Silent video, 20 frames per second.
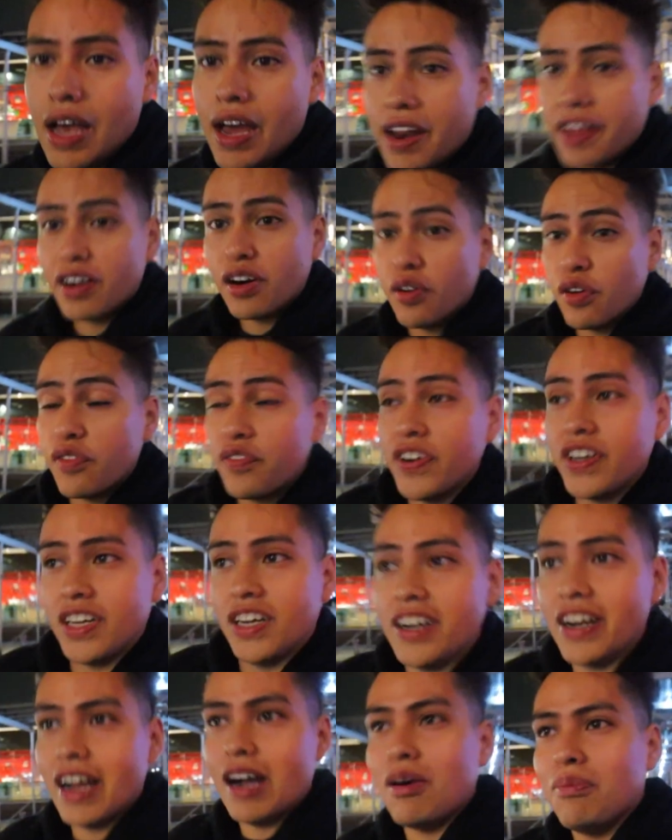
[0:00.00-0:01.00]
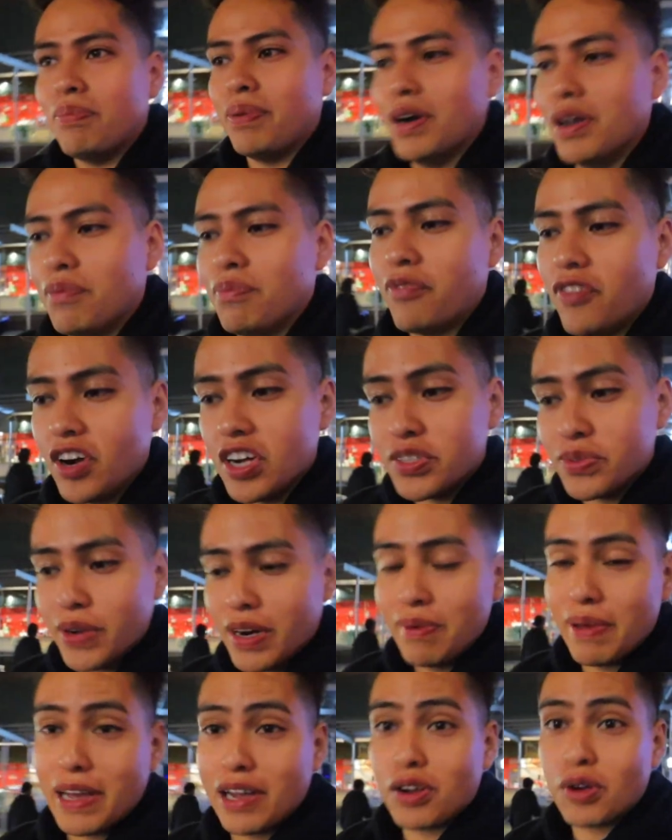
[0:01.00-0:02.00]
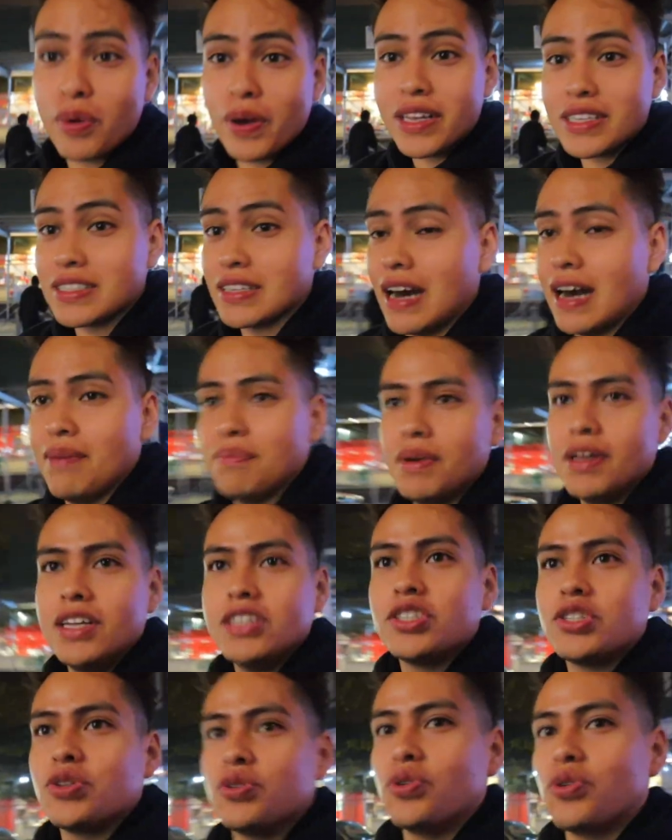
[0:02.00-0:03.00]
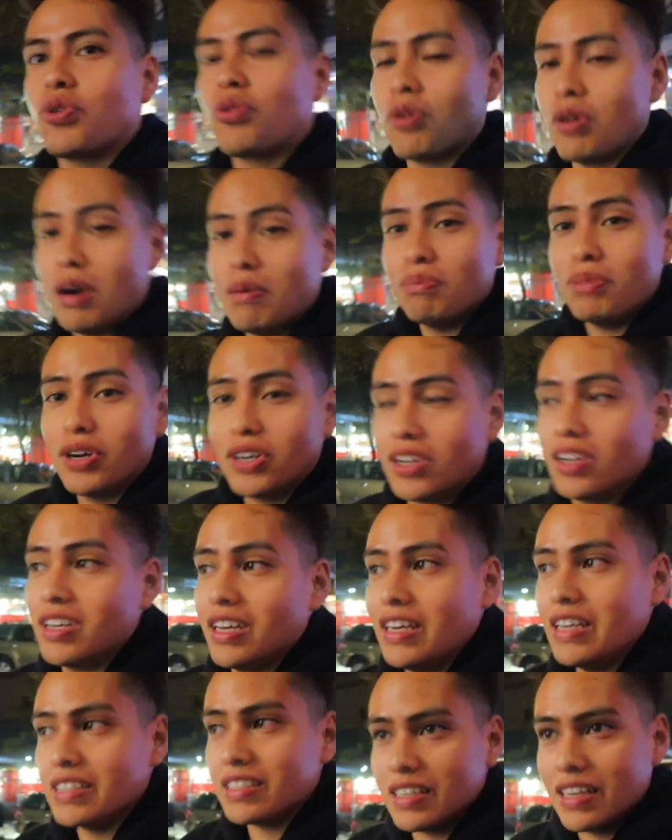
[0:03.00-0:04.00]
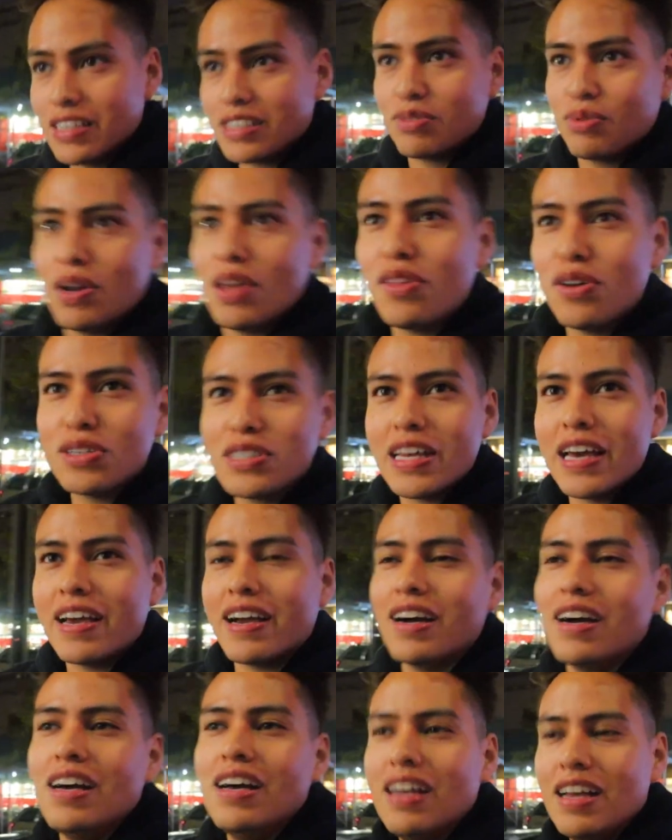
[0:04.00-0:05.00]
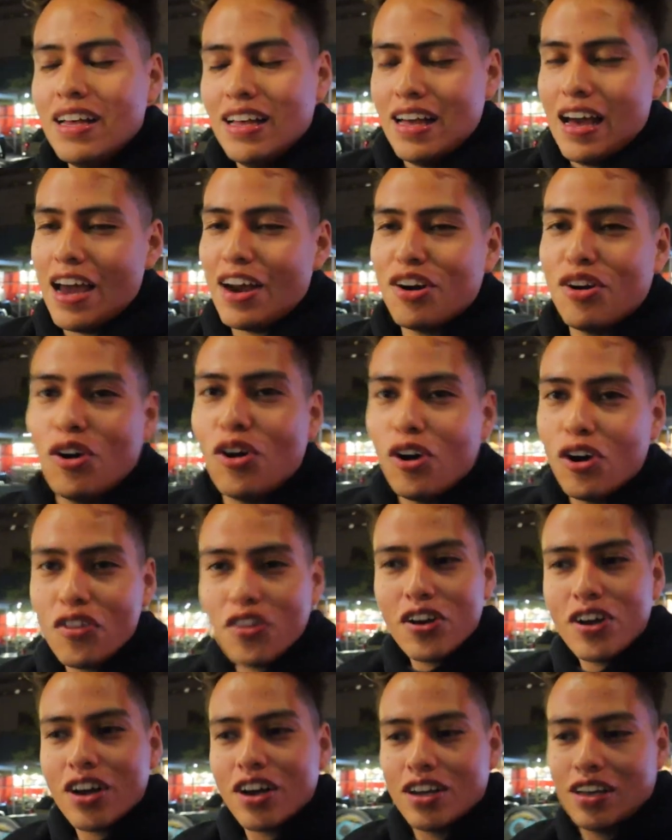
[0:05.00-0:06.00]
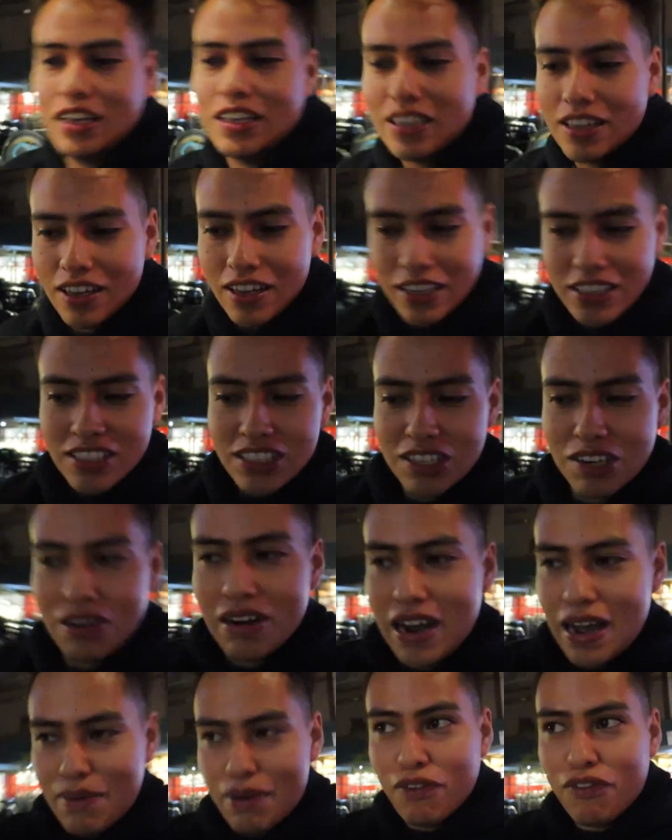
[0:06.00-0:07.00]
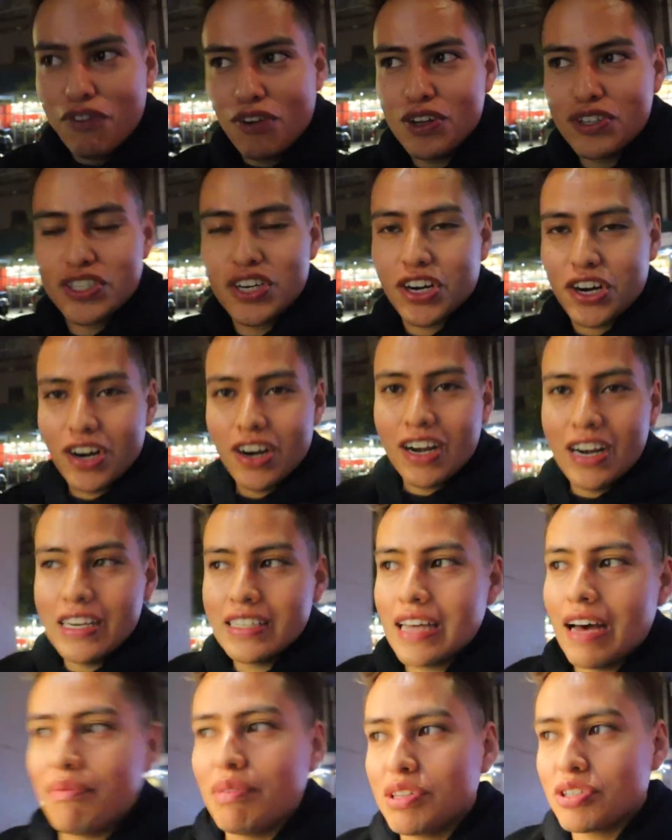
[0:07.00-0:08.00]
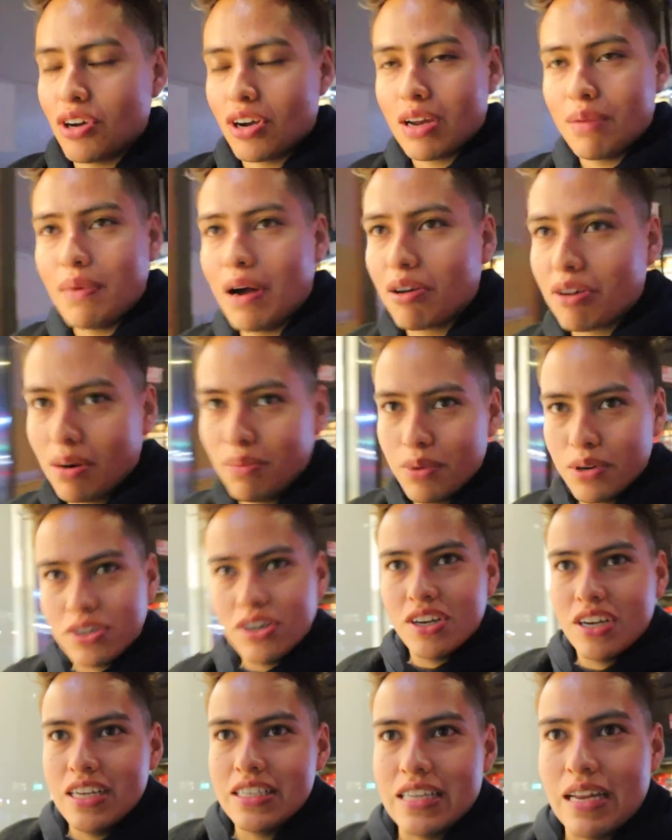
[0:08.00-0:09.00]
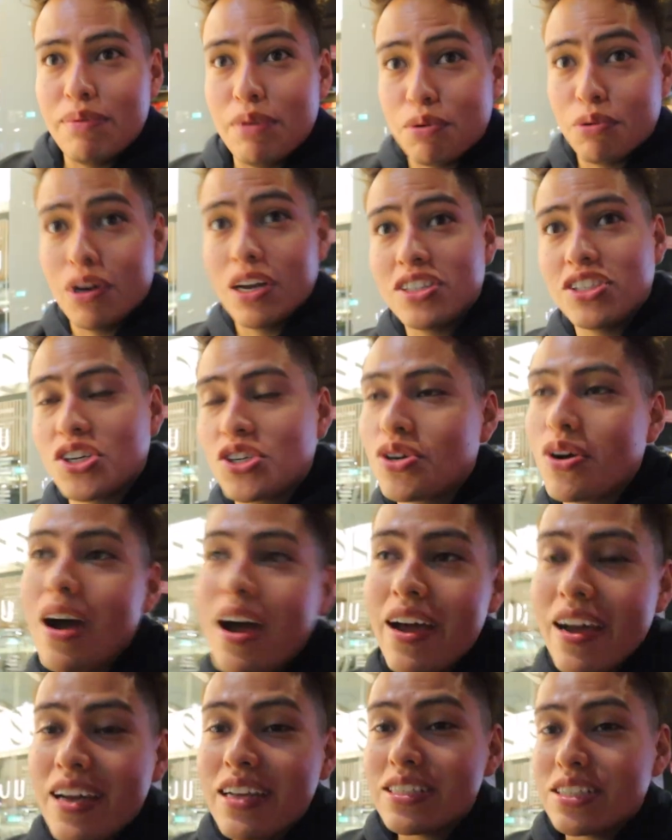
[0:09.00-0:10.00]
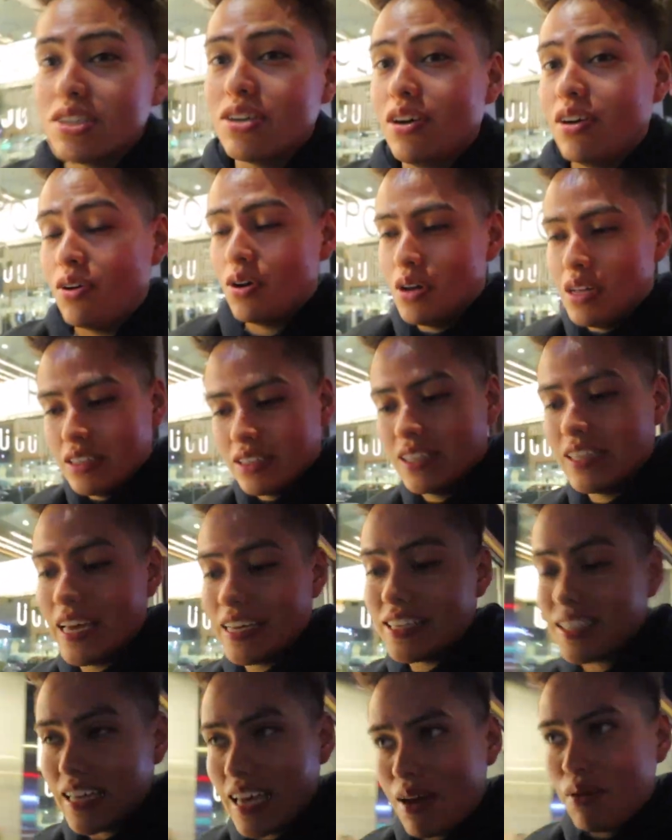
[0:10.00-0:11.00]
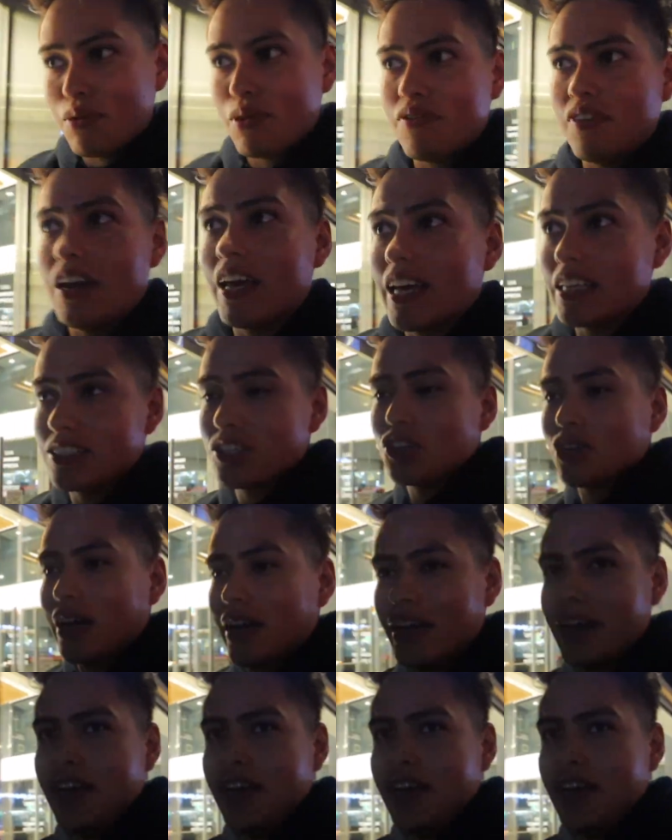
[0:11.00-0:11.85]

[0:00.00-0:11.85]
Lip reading: heading over for dinner now, but first we're gonna make a quick stop to crumble cookies. It's one of those, like, I don't know, all the Instagram influencer girlies have been talking about crumble cookies. I've been wanting to try it, so today's the day we're gonna get to try